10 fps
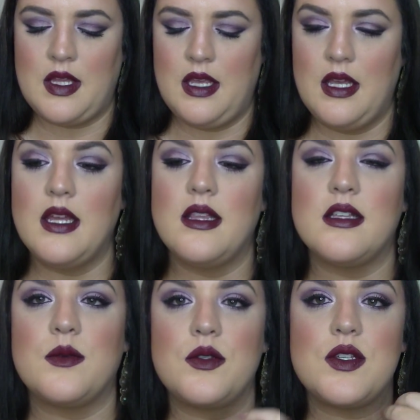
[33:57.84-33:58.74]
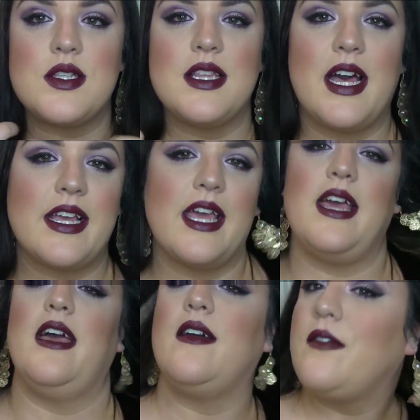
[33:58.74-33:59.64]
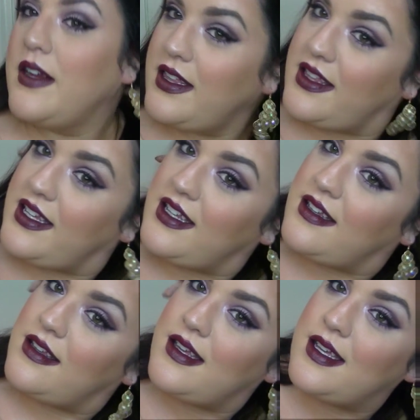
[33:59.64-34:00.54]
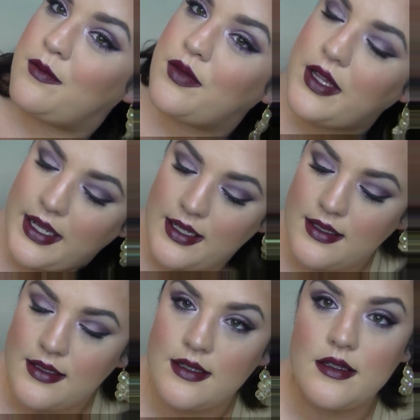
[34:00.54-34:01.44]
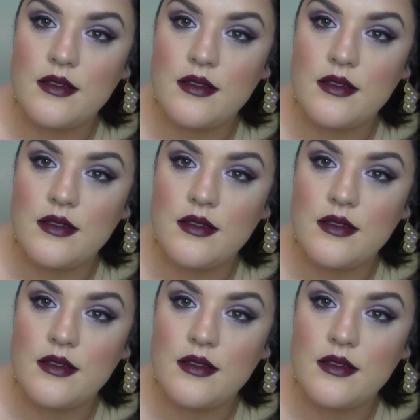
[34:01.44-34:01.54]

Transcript: And this will just lock everything in place.